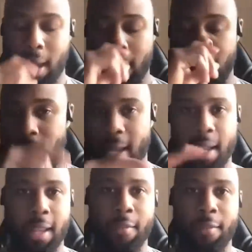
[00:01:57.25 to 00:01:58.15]
guys like
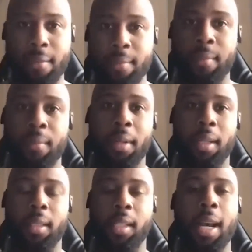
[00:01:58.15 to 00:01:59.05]
that, they've
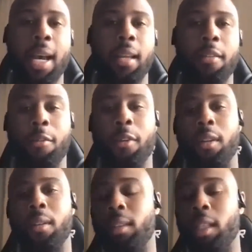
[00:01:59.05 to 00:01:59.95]
played such a high level
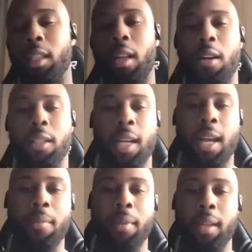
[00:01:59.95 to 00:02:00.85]
for such a long
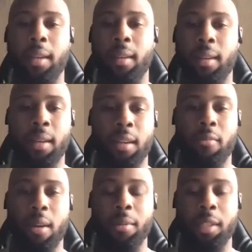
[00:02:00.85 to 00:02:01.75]
time, and they
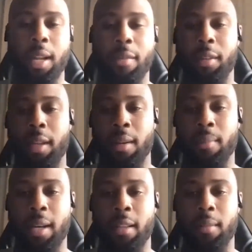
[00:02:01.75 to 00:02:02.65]
represent everything
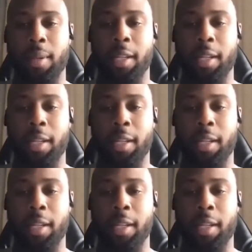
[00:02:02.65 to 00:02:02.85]
about the